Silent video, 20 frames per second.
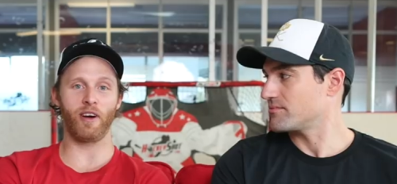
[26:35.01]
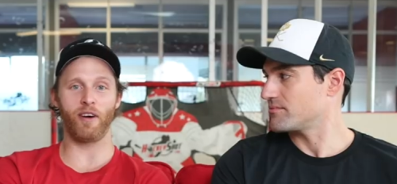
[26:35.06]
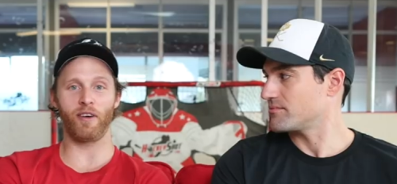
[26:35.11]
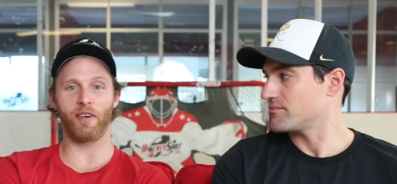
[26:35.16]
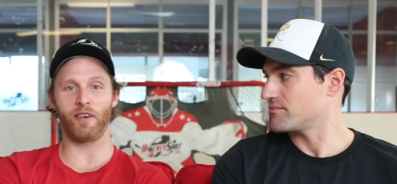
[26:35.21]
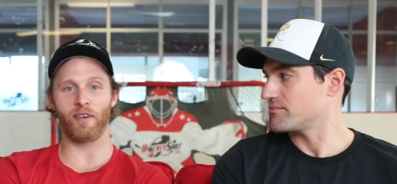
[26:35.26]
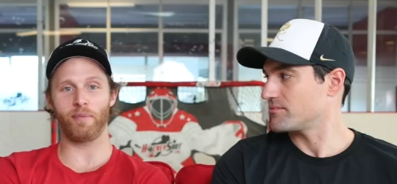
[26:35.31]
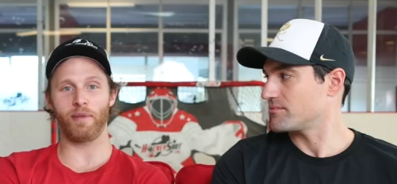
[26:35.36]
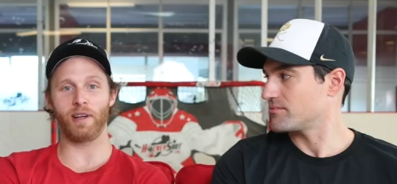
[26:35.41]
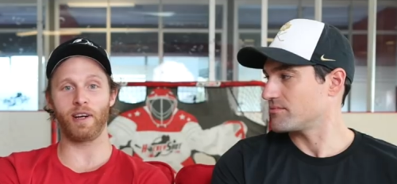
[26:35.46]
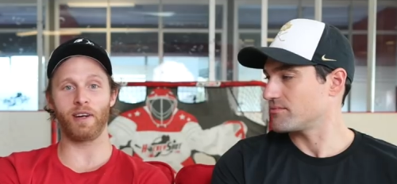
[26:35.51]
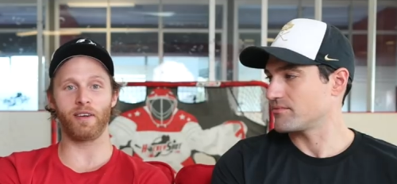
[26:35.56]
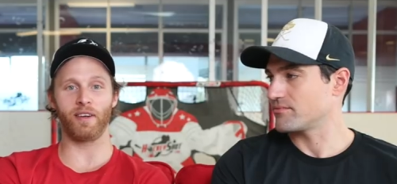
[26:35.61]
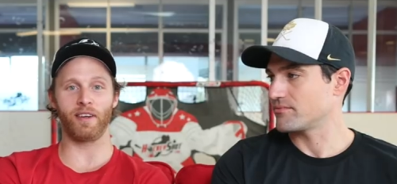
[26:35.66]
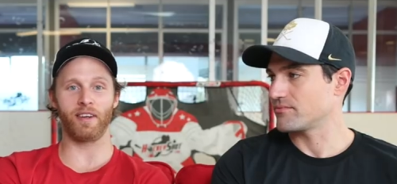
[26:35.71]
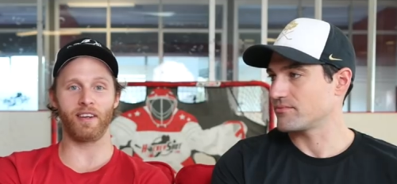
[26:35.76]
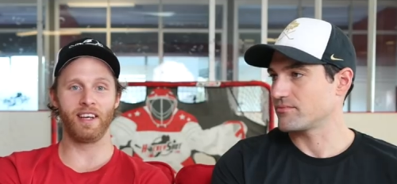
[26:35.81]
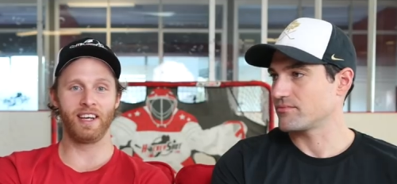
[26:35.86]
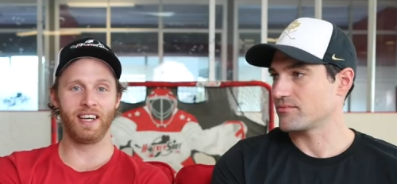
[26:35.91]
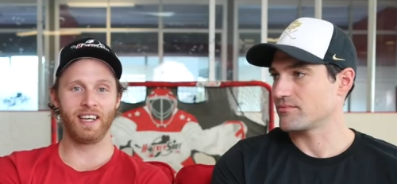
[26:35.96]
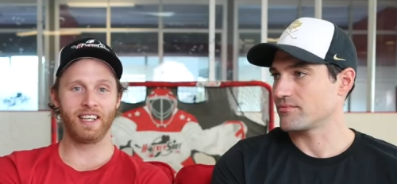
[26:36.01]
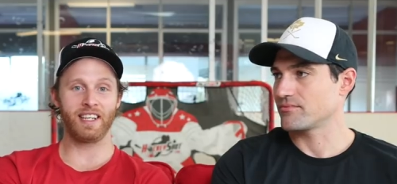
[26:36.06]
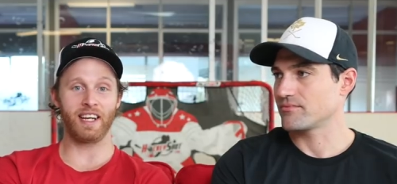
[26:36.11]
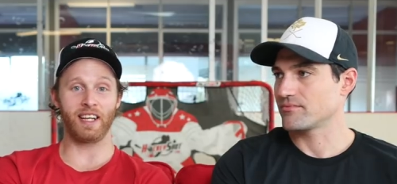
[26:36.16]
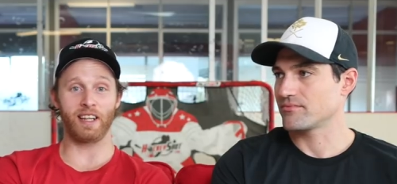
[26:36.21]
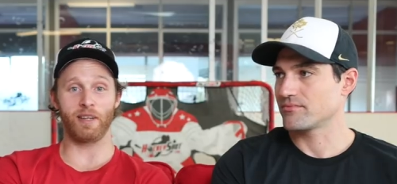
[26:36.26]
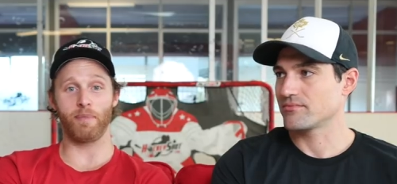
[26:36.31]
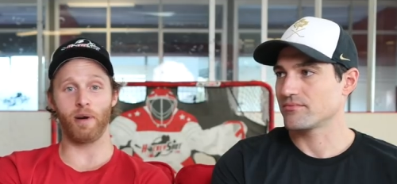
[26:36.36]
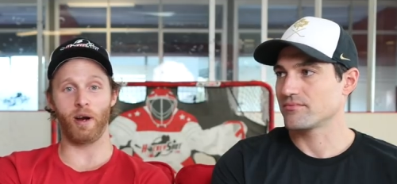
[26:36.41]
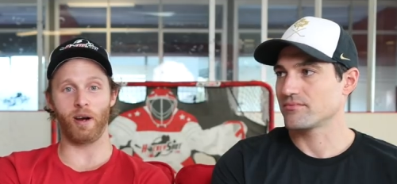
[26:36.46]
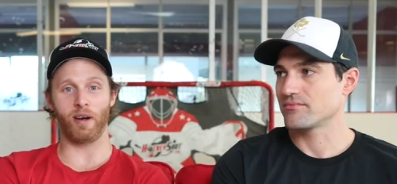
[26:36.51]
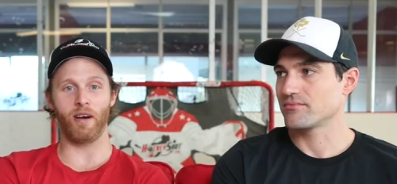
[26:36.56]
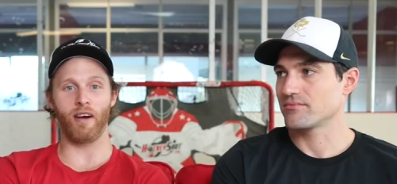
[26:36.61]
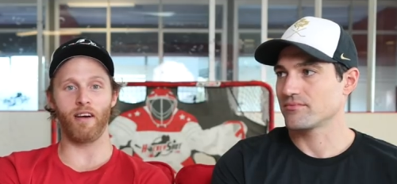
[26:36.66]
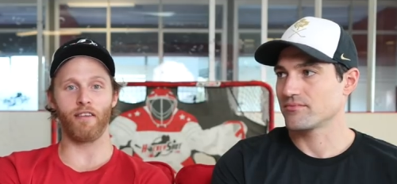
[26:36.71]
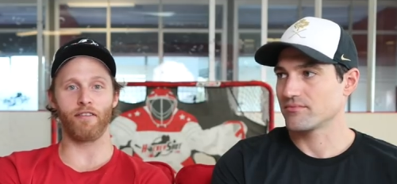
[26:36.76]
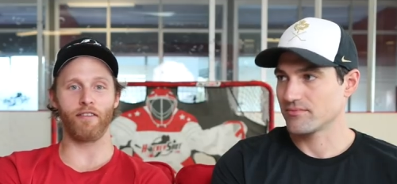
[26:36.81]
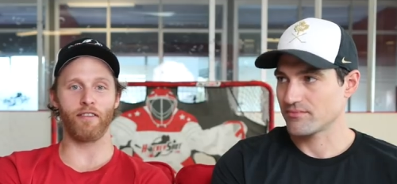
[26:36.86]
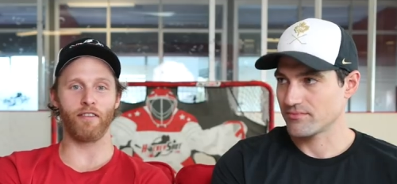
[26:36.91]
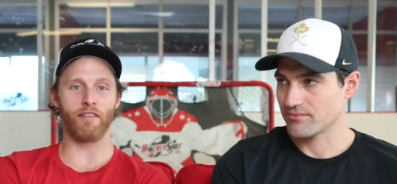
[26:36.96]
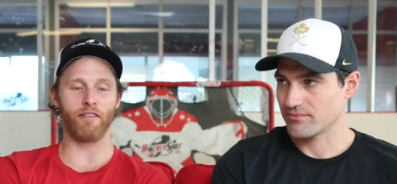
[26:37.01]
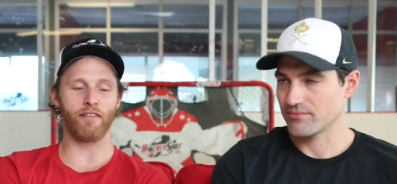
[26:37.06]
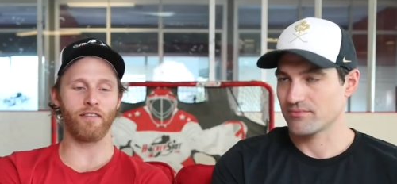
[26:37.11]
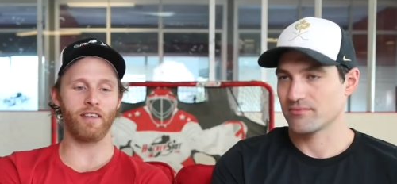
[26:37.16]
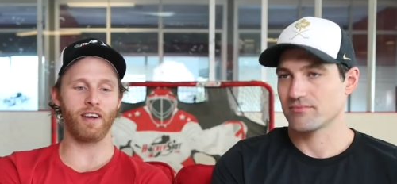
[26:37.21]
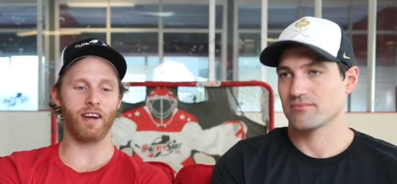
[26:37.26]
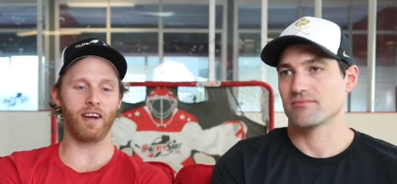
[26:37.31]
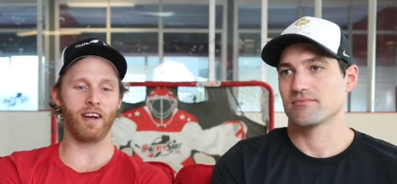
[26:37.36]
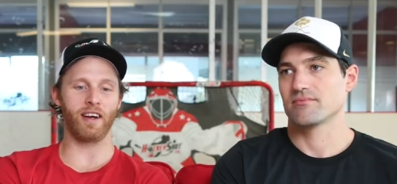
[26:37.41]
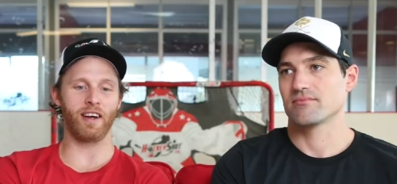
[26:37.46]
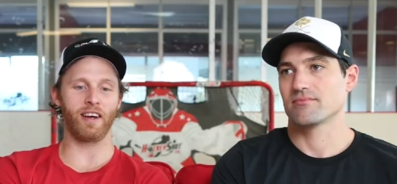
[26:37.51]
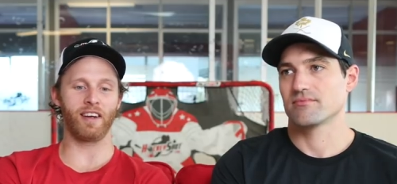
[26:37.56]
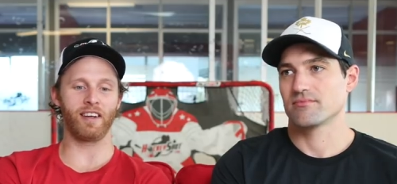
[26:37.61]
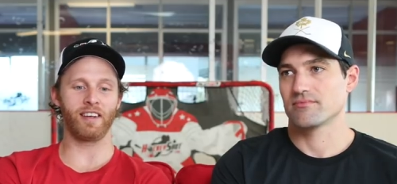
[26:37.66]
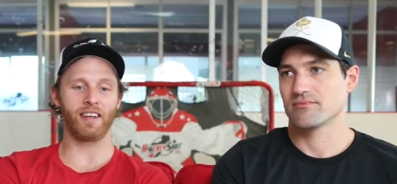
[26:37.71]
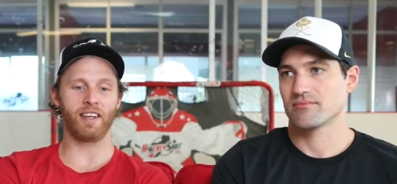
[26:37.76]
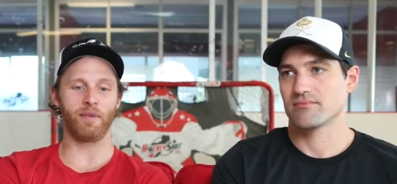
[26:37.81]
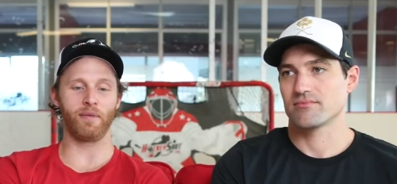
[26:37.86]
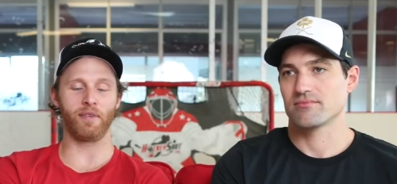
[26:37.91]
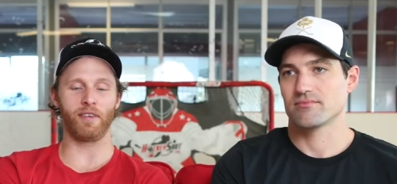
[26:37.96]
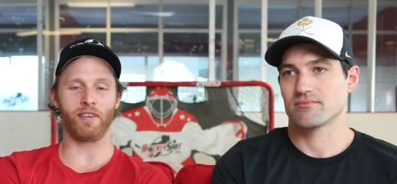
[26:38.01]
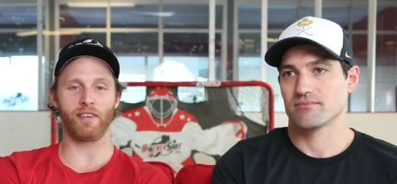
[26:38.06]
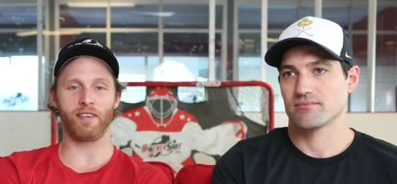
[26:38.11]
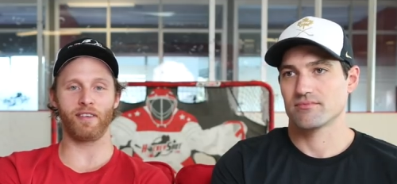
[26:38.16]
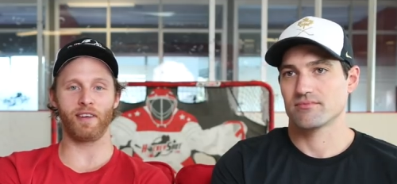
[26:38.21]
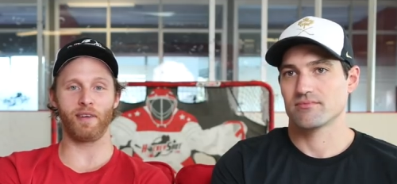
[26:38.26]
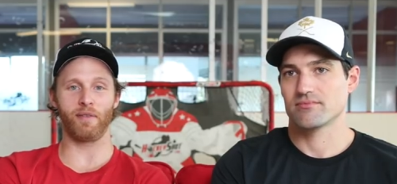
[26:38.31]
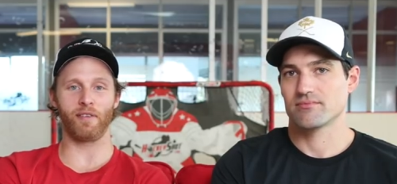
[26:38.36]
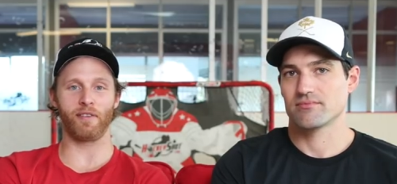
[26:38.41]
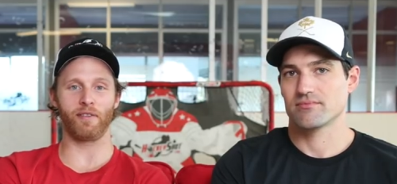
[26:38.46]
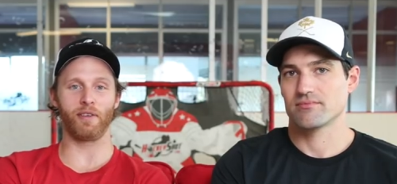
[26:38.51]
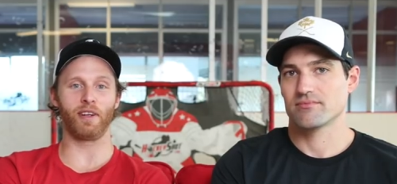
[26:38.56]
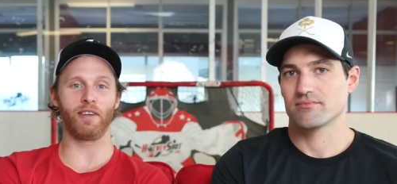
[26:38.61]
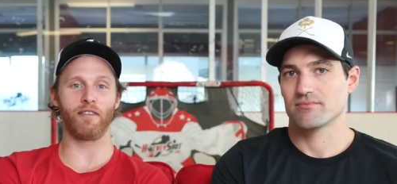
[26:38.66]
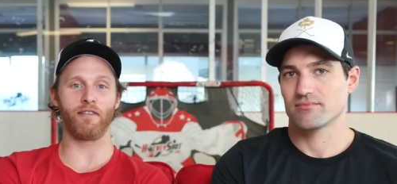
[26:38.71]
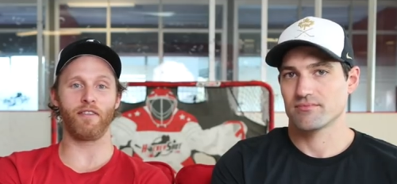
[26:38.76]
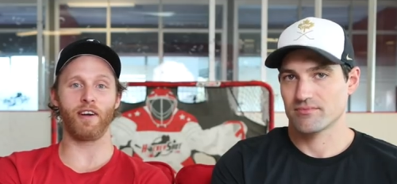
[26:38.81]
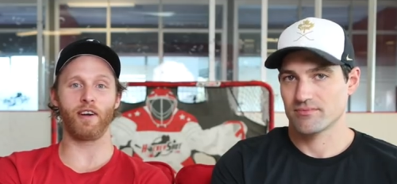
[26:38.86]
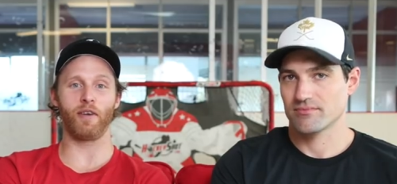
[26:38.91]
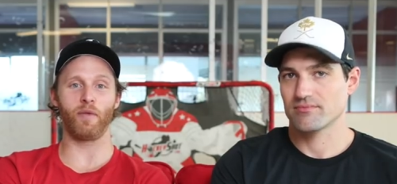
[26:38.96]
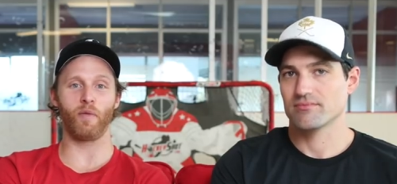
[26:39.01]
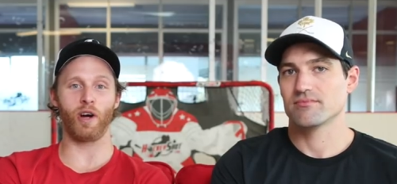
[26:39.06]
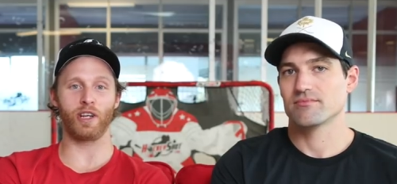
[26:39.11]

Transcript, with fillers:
Speaker 1: the hardest player to take the puck off of. Uh, it was it was really fun to